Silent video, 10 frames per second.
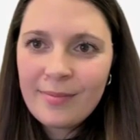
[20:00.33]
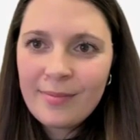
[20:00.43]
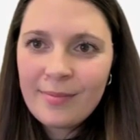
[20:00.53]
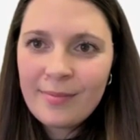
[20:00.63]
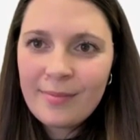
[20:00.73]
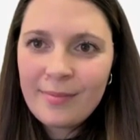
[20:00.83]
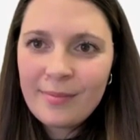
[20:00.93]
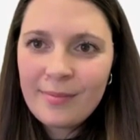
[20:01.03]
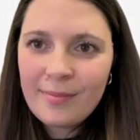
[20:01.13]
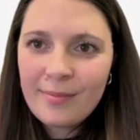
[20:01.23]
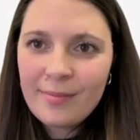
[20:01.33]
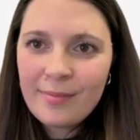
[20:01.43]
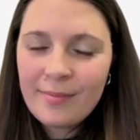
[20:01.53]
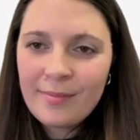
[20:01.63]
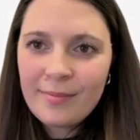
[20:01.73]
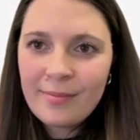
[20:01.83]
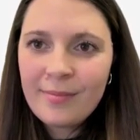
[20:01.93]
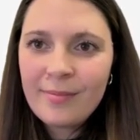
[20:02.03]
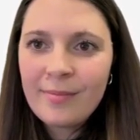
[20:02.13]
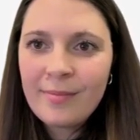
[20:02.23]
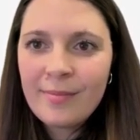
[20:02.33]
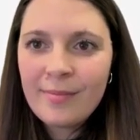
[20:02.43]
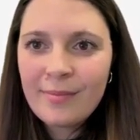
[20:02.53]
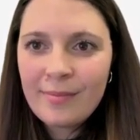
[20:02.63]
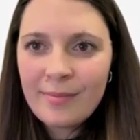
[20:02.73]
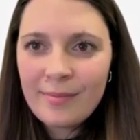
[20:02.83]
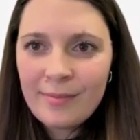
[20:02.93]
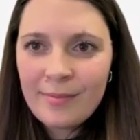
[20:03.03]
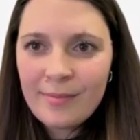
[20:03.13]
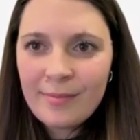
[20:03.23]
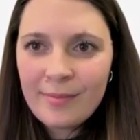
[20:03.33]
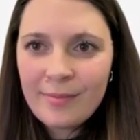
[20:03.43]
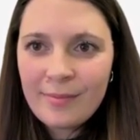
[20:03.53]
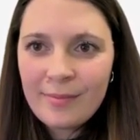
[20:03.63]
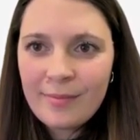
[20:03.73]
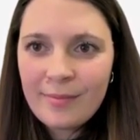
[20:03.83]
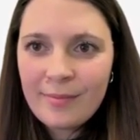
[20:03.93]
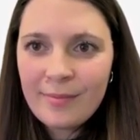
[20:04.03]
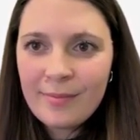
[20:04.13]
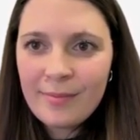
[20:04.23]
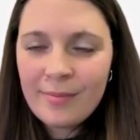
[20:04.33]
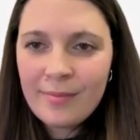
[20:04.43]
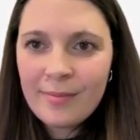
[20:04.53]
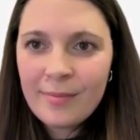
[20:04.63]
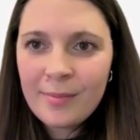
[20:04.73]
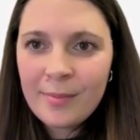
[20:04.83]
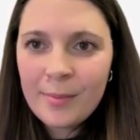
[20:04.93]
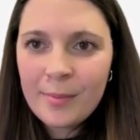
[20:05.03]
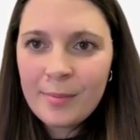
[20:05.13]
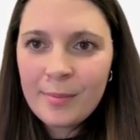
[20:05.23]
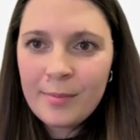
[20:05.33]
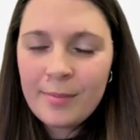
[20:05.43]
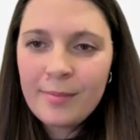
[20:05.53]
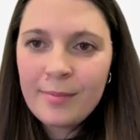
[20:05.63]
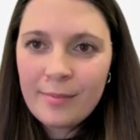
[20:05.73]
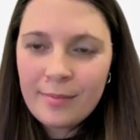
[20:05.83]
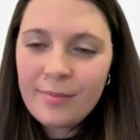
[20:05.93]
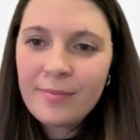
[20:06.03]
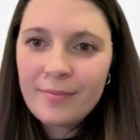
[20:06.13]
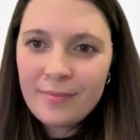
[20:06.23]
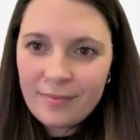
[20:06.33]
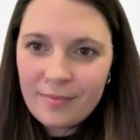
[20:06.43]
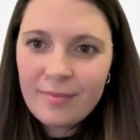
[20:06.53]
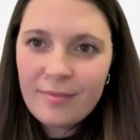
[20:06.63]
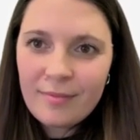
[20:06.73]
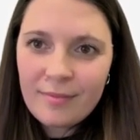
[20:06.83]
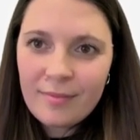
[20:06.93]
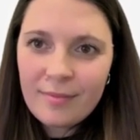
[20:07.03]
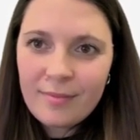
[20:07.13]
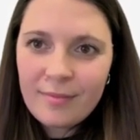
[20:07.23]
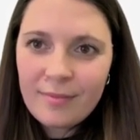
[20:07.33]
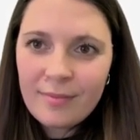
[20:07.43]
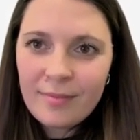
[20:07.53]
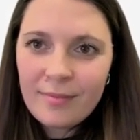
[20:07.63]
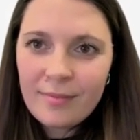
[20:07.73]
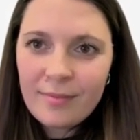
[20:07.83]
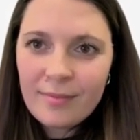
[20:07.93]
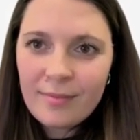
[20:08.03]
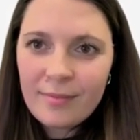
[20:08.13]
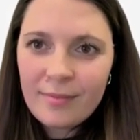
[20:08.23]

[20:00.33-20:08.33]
(not speaking)